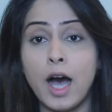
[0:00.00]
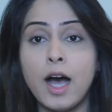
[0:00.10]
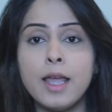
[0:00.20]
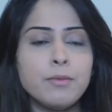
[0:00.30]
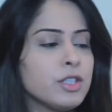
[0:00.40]

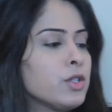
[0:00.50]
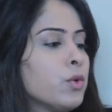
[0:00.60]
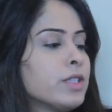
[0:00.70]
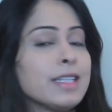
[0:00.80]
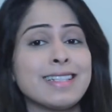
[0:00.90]
I'm just
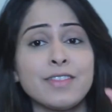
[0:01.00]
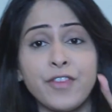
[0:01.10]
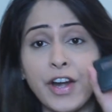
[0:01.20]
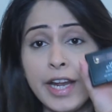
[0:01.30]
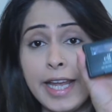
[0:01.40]
using this
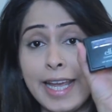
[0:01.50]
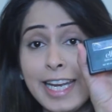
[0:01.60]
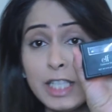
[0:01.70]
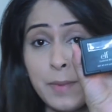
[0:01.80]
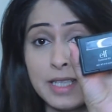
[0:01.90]
very
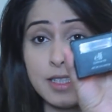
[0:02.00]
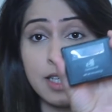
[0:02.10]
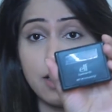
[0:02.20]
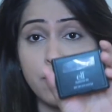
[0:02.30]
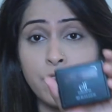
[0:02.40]

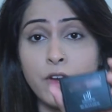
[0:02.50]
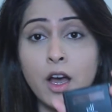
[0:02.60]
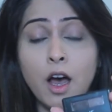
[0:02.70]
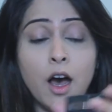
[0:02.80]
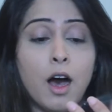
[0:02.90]
inexpensive
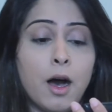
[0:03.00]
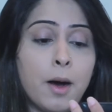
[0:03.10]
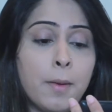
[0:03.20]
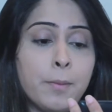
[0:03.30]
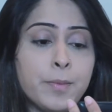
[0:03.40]

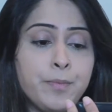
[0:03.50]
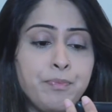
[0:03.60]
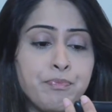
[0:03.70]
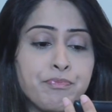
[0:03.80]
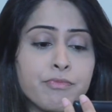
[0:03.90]

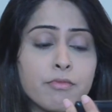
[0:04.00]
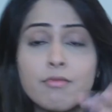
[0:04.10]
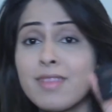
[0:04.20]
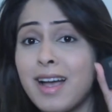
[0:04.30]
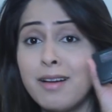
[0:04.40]

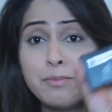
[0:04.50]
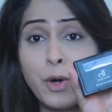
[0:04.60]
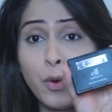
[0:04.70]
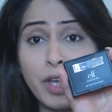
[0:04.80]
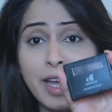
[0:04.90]

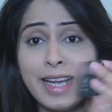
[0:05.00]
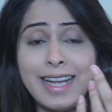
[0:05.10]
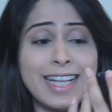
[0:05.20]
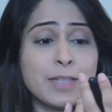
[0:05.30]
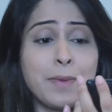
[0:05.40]
brow
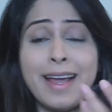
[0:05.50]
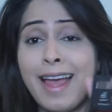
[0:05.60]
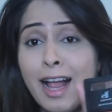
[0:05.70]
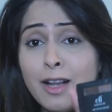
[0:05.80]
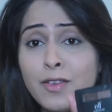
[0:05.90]
kit. It's by
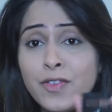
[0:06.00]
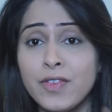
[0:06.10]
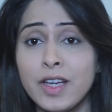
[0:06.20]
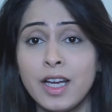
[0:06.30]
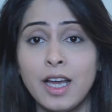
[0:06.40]

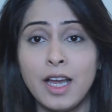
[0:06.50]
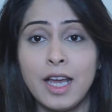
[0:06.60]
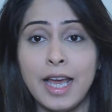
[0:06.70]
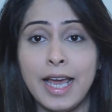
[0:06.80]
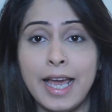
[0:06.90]
e.l.f.
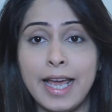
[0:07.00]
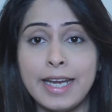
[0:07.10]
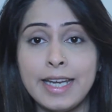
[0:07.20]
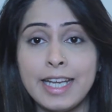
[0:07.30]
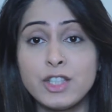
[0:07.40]

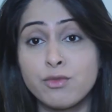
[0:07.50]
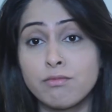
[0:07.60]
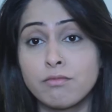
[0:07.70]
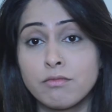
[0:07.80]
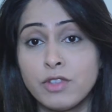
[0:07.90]
and
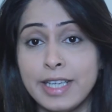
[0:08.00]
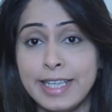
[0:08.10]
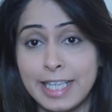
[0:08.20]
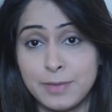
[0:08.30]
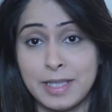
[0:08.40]
it's
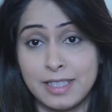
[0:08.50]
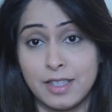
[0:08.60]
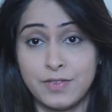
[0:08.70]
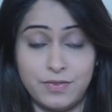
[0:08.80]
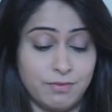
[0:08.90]
really
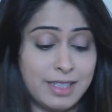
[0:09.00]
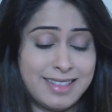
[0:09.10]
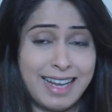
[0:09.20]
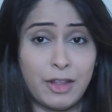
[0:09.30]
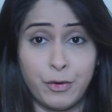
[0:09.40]
inexpensive.
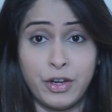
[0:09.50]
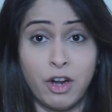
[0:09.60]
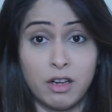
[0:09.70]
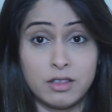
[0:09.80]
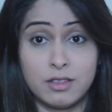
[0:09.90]
It's like
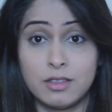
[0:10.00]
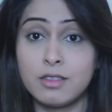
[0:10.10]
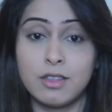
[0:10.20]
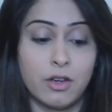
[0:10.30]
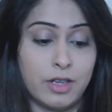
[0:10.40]
$3.
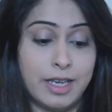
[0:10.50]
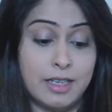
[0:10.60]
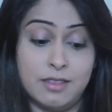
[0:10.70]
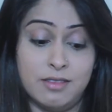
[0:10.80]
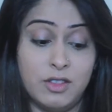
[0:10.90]
So
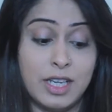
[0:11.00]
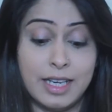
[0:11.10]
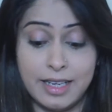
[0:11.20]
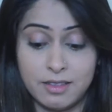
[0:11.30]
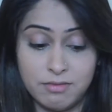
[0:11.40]
yeah, you get
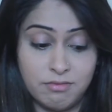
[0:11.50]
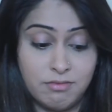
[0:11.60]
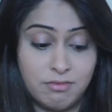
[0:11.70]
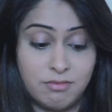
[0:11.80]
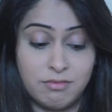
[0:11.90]
like,
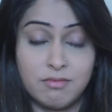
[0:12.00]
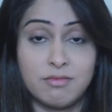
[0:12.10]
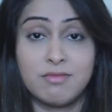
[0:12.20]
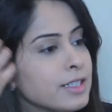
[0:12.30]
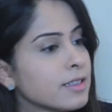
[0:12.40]

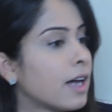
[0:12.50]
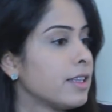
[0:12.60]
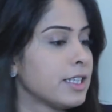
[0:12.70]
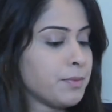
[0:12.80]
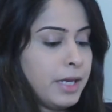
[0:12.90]
I just
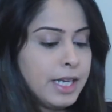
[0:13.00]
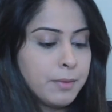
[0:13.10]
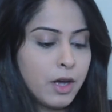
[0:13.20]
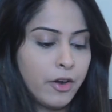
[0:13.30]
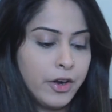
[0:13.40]
got this
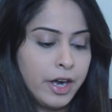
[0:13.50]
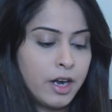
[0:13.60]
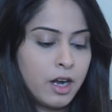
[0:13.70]
medium color.